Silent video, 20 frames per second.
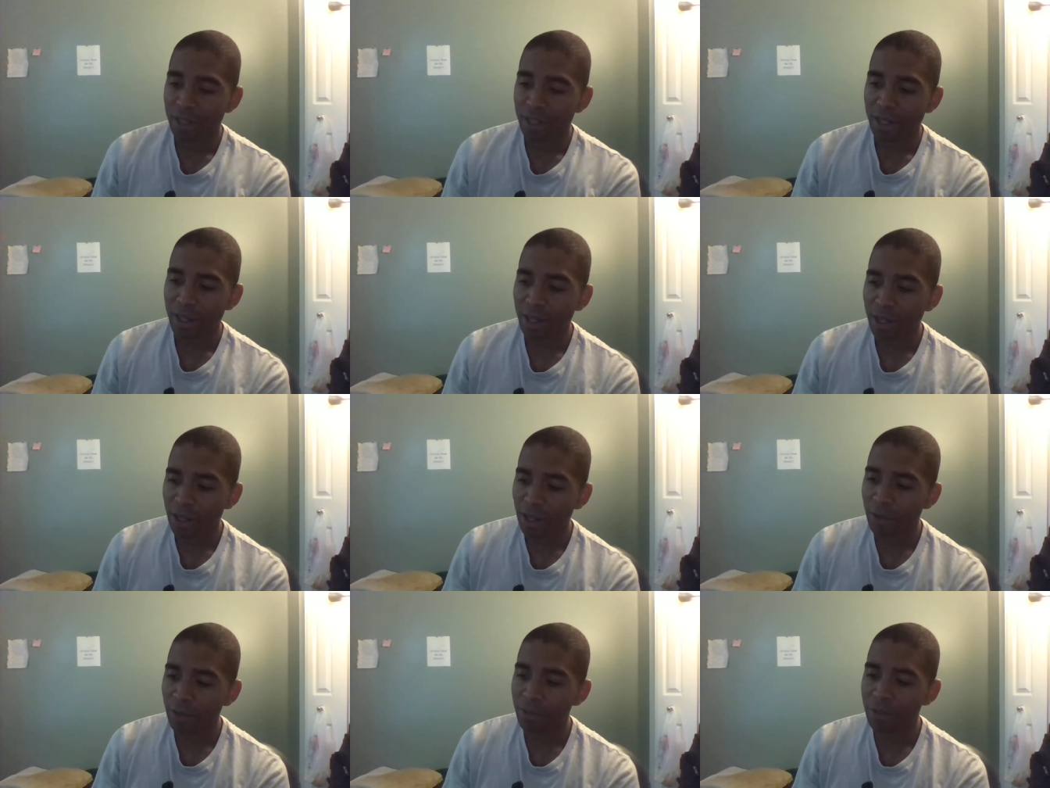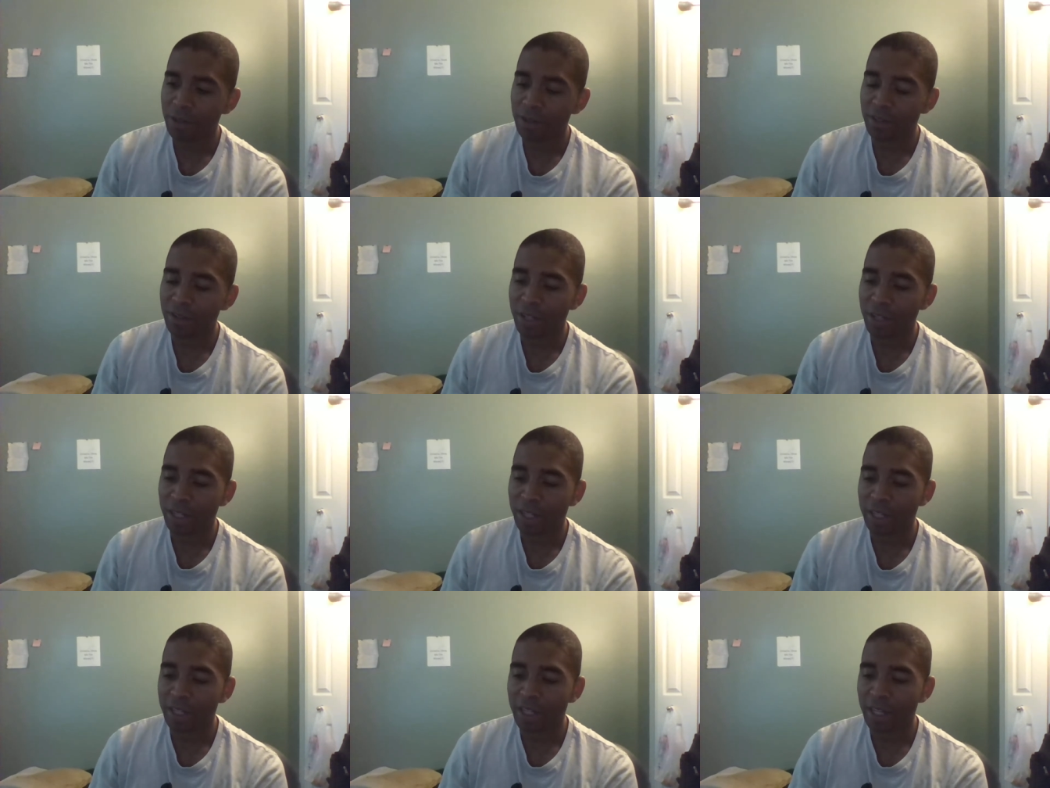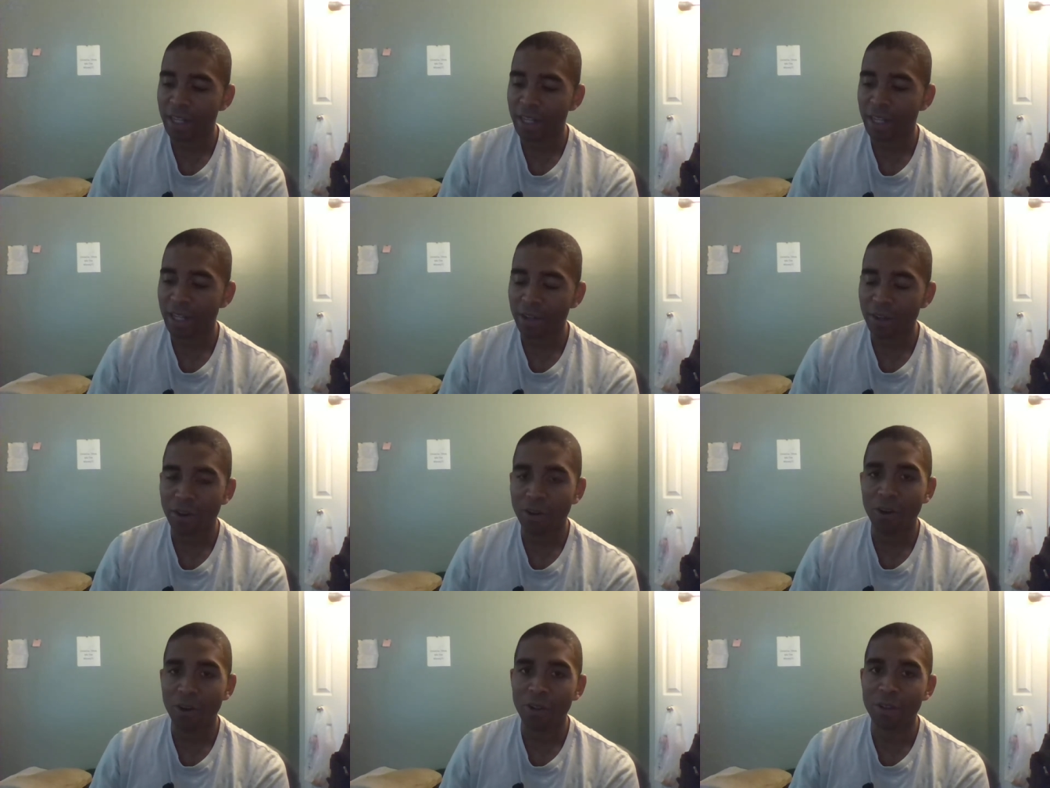I want to say, not an
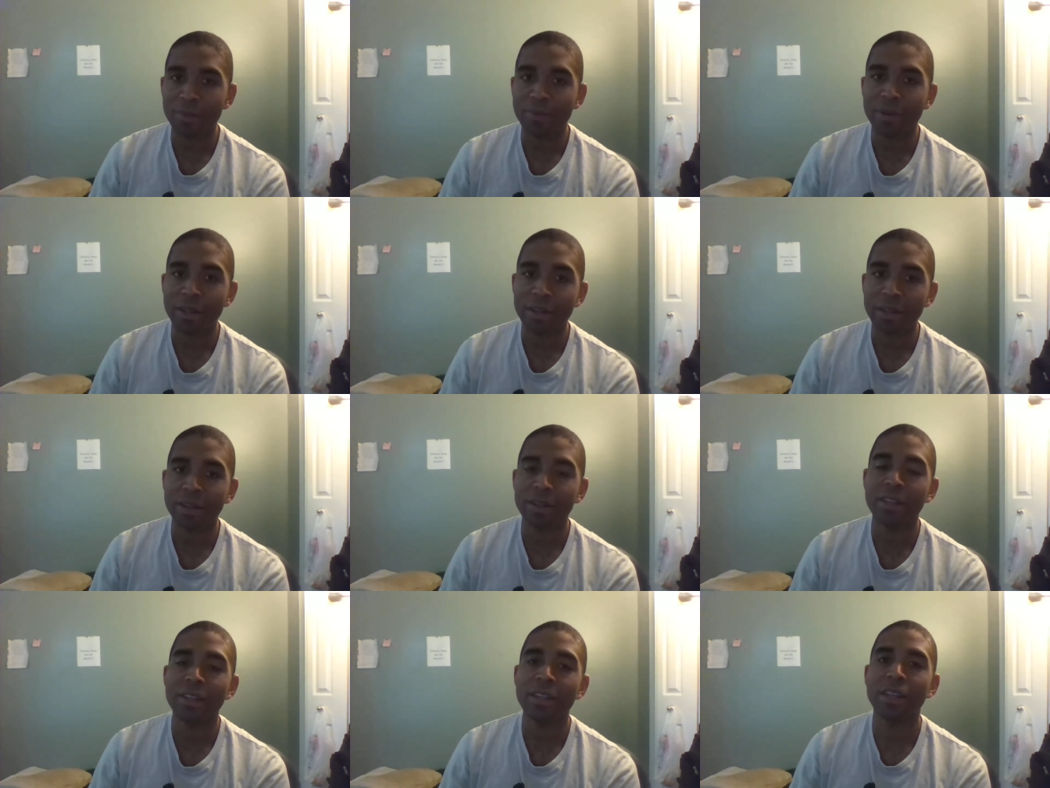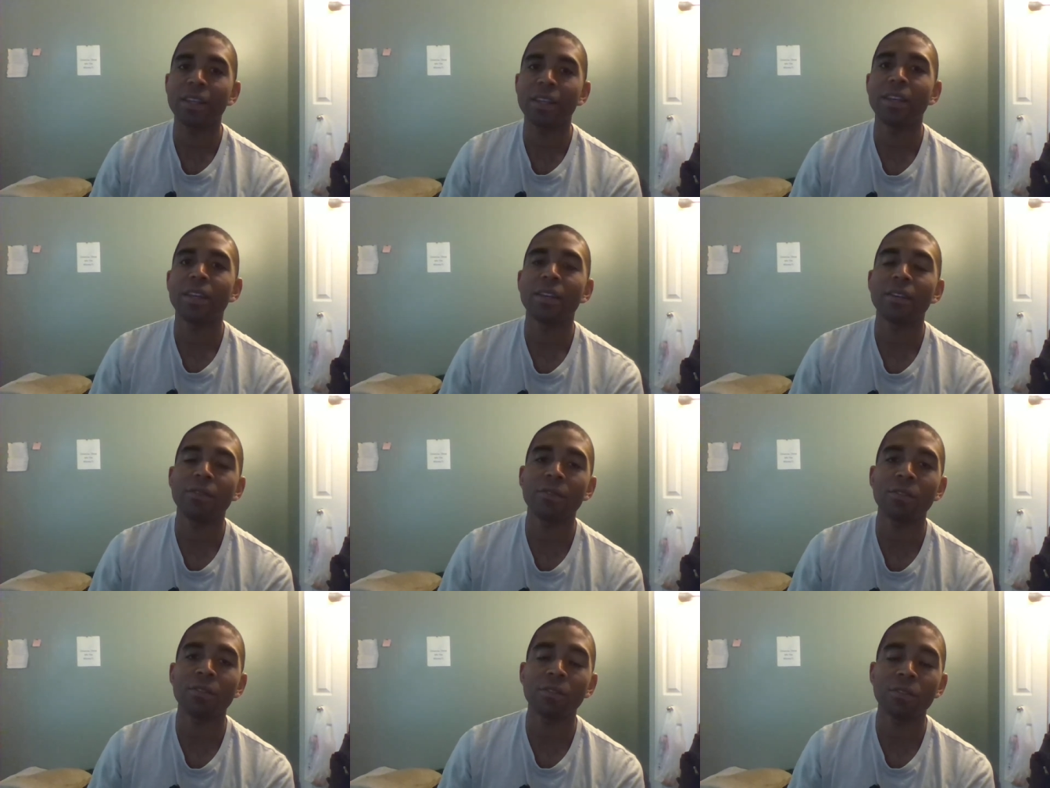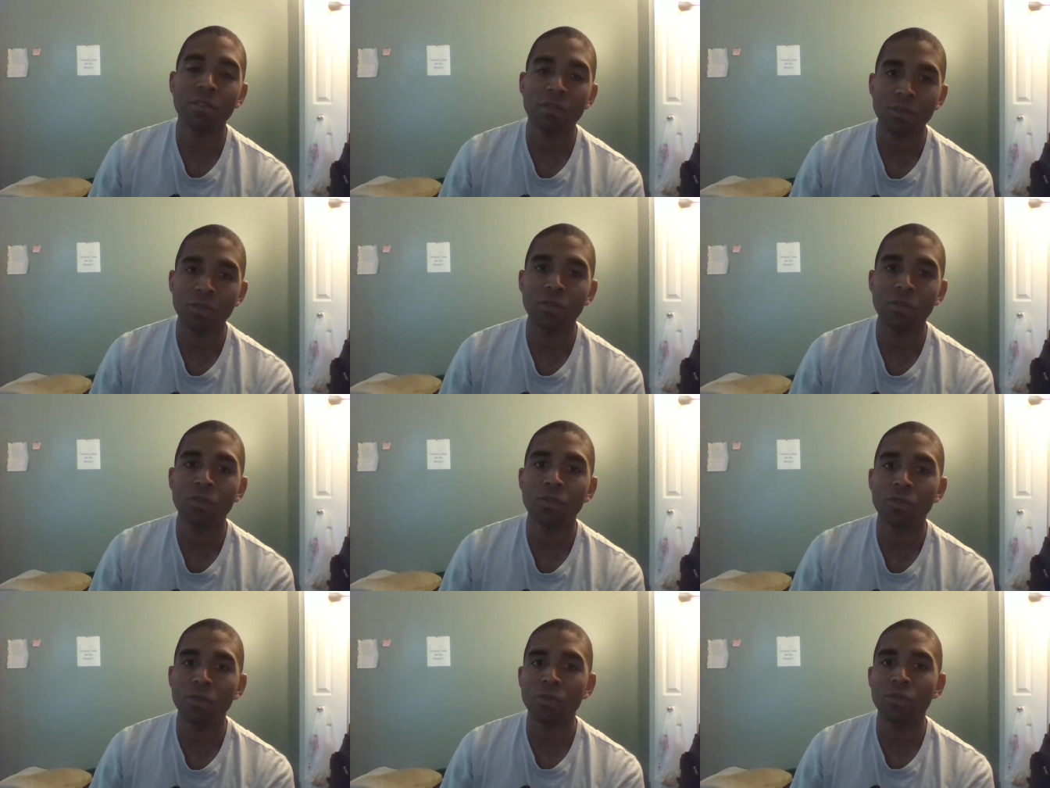alcoholic, but for those of you
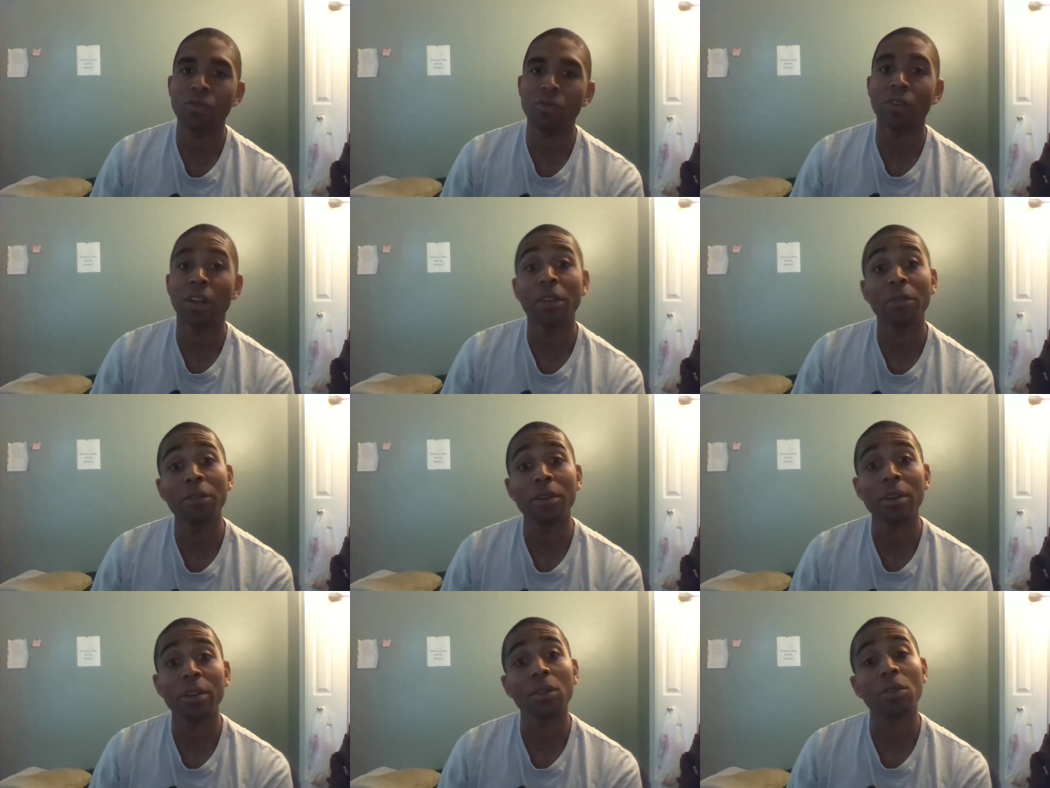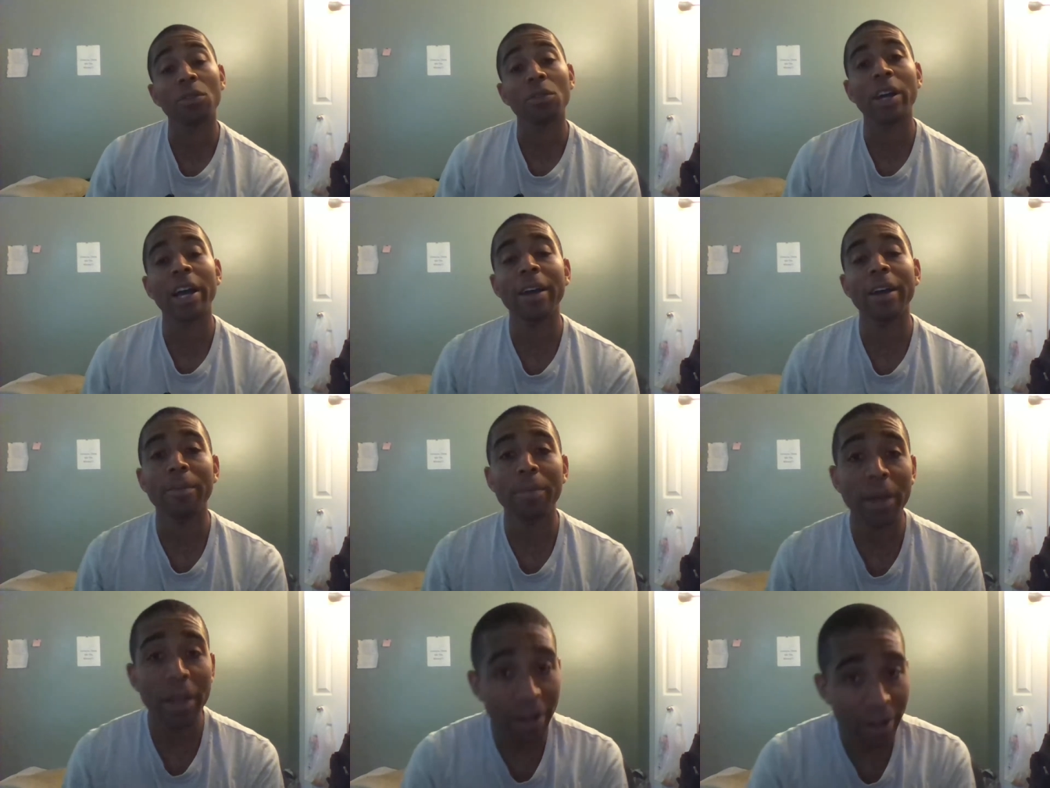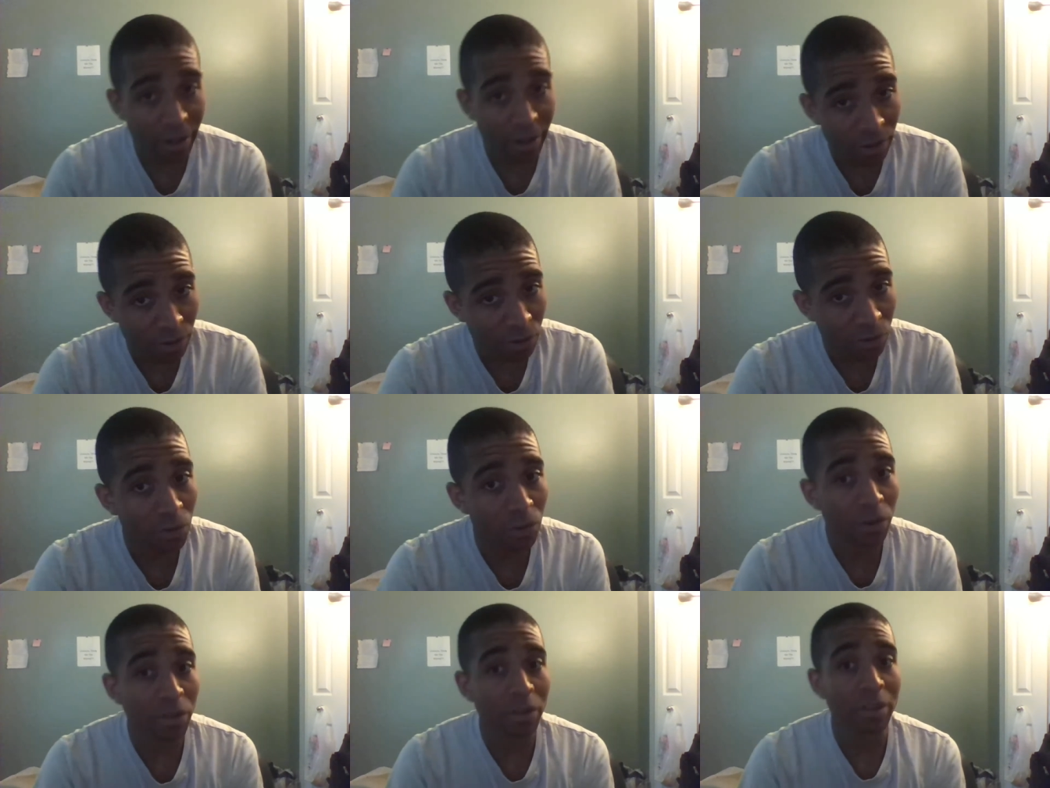who live with or have parents
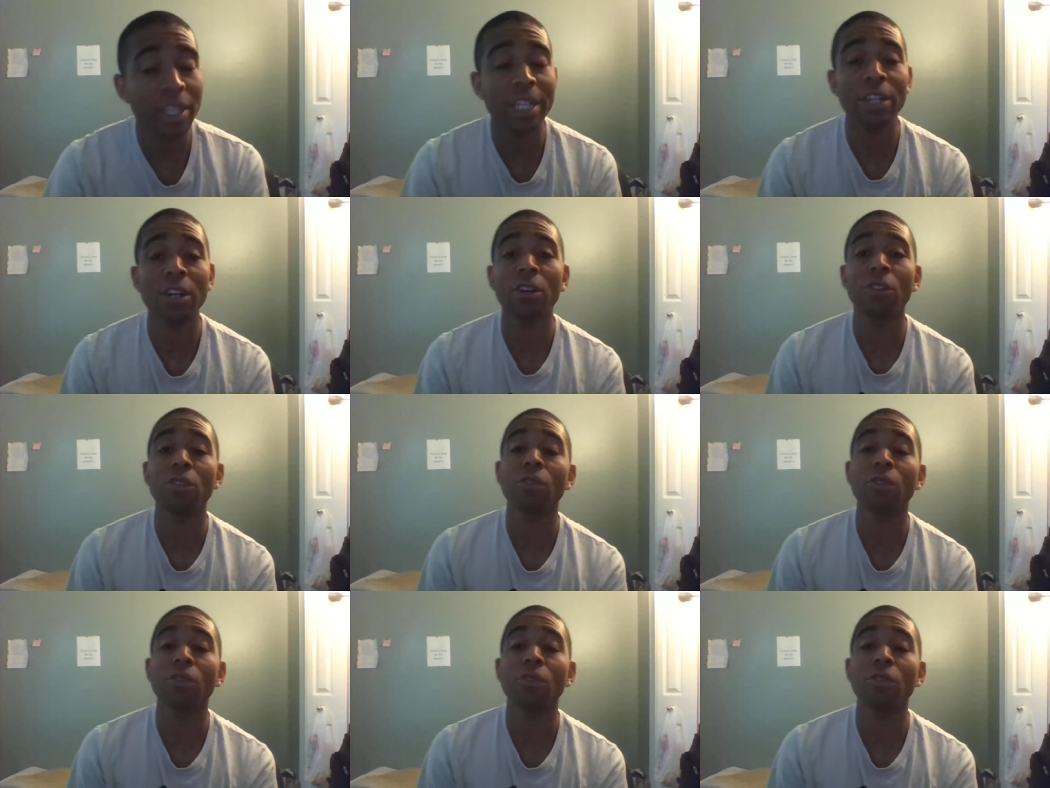who are the